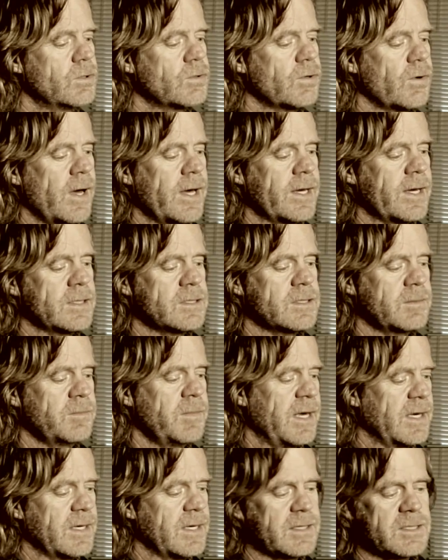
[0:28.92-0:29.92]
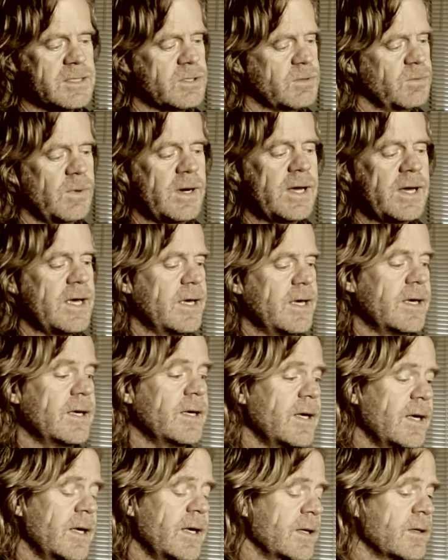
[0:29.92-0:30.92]
trying to make its way
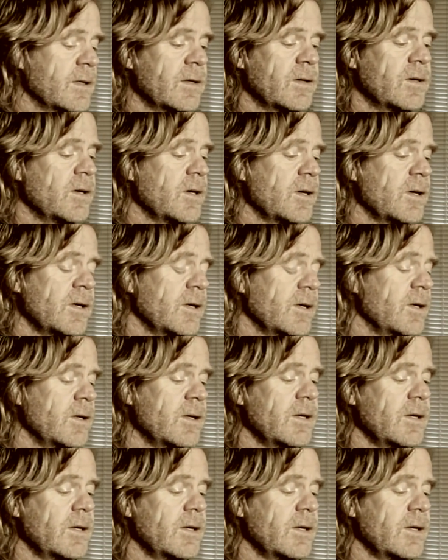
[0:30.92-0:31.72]
and uh,